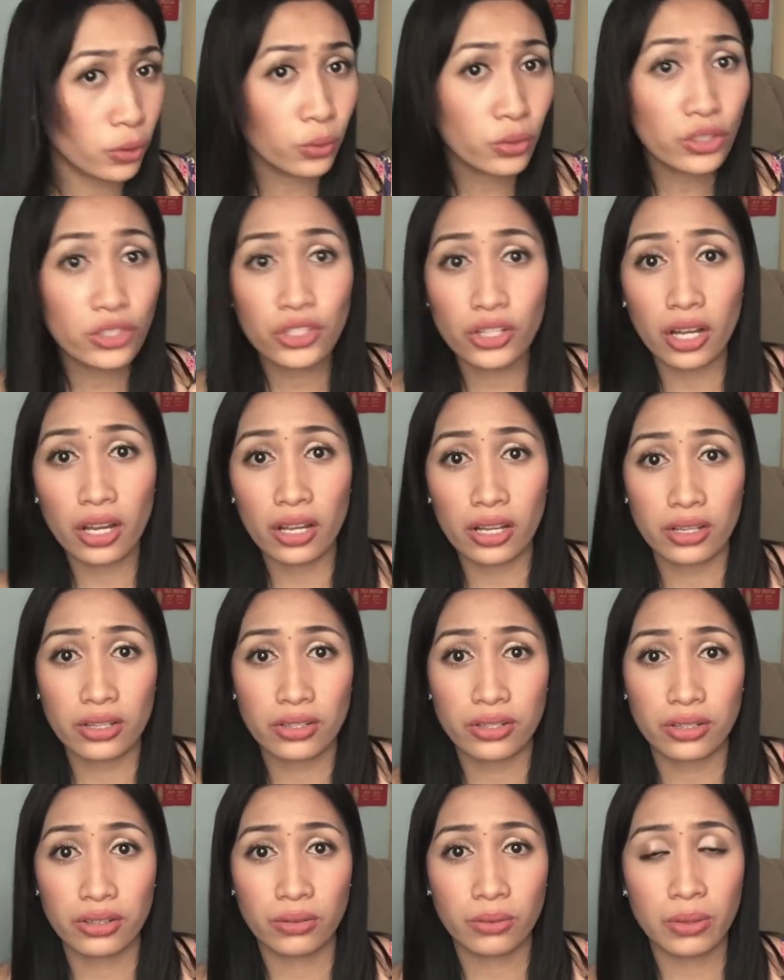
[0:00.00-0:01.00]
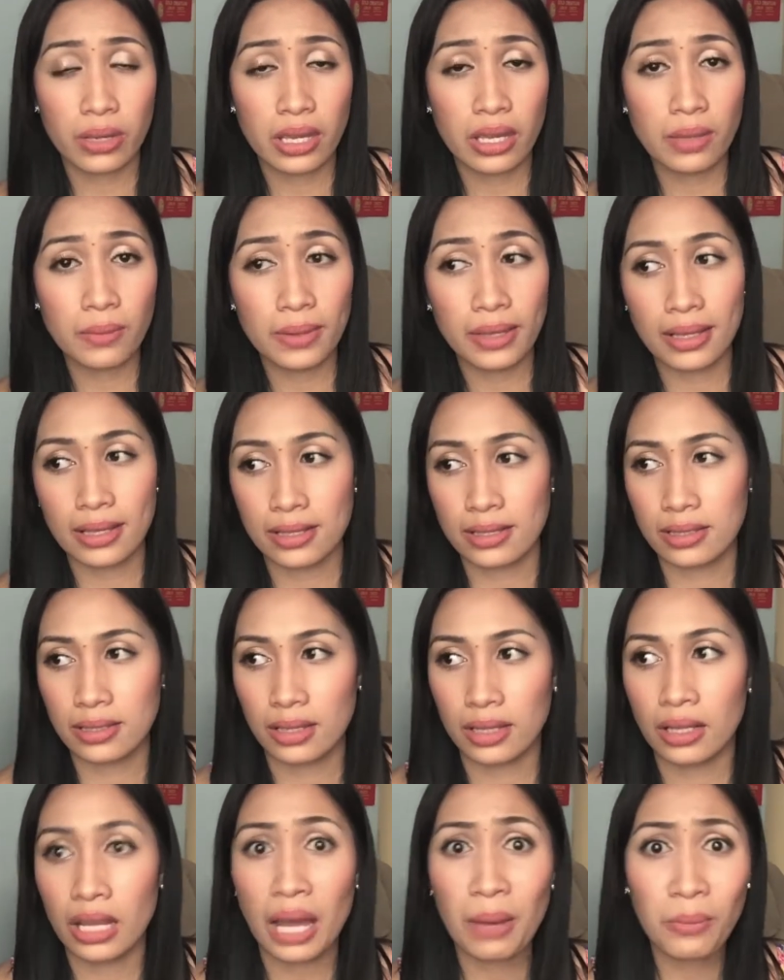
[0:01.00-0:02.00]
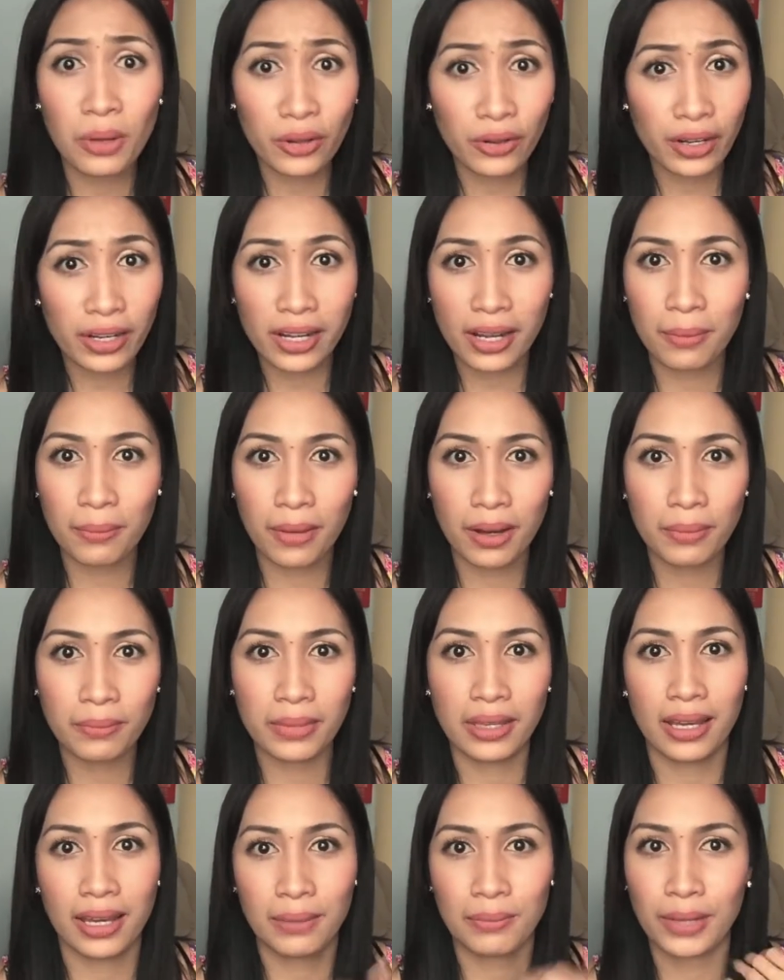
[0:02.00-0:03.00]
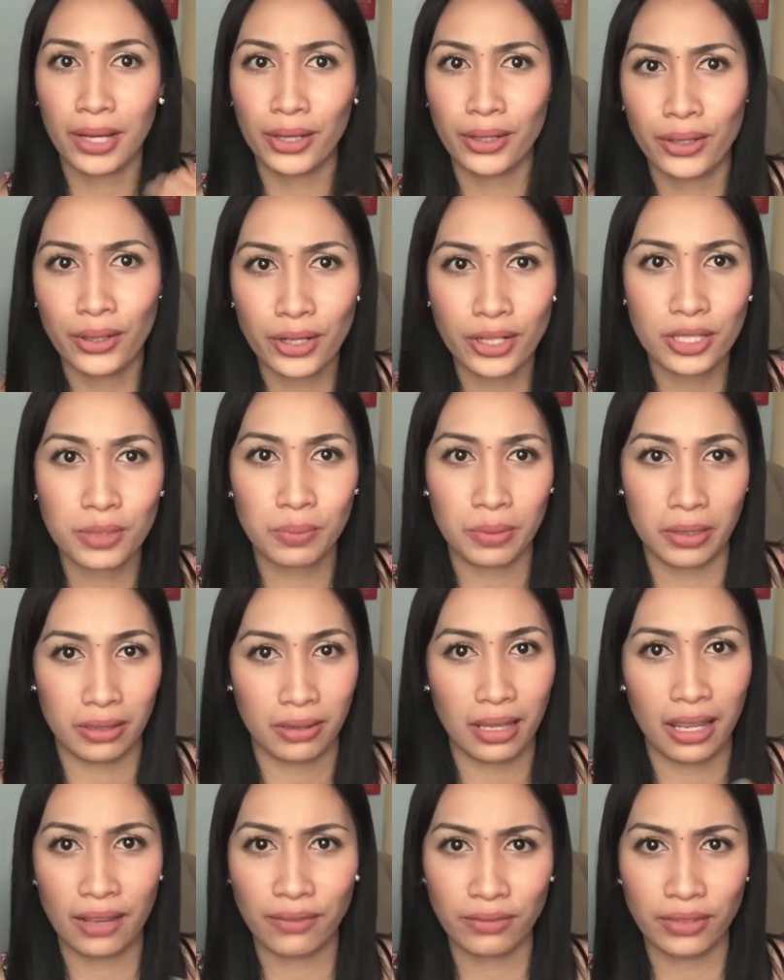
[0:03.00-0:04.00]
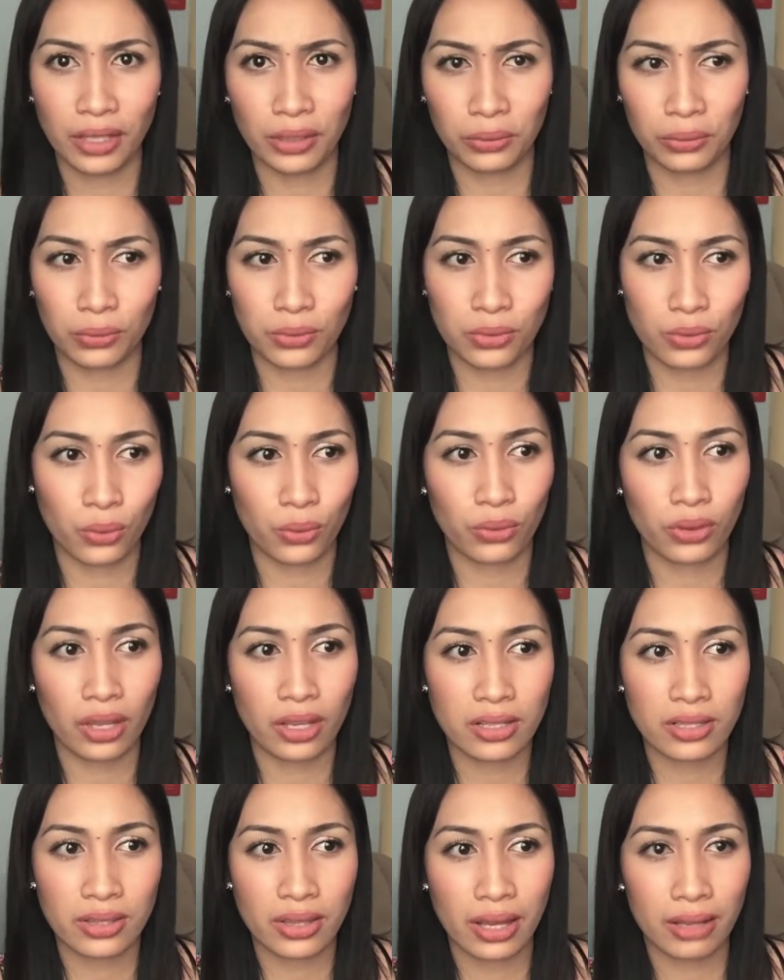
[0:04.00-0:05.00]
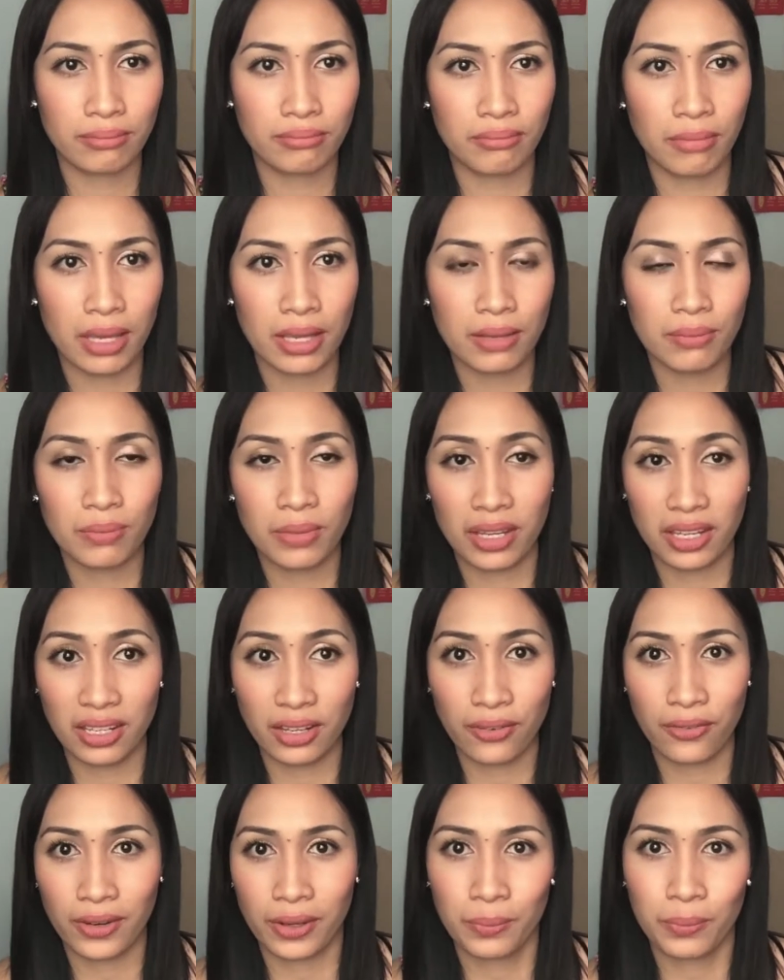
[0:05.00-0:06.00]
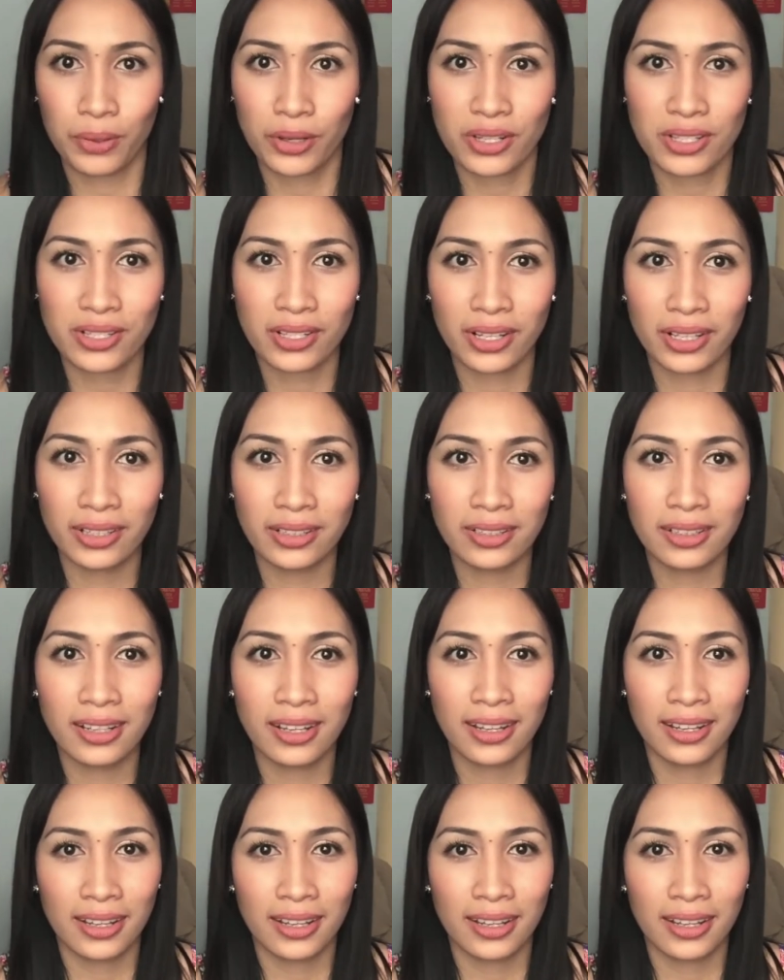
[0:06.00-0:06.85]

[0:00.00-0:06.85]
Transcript: Don't judge, okay? Because I'm already a mommy, I'm a nurse, but I have tattoo, so does that make me a different person?